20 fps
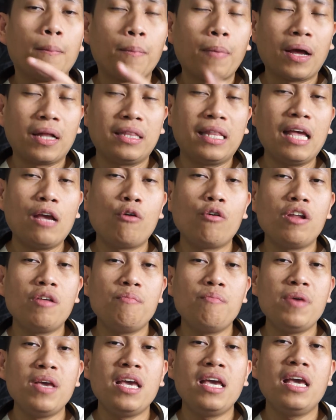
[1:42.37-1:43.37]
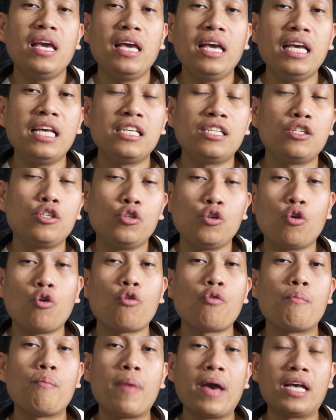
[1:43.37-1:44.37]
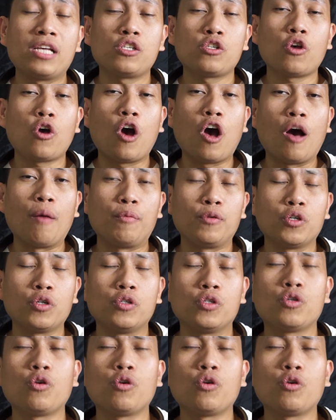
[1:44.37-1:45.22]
Category B is your best option.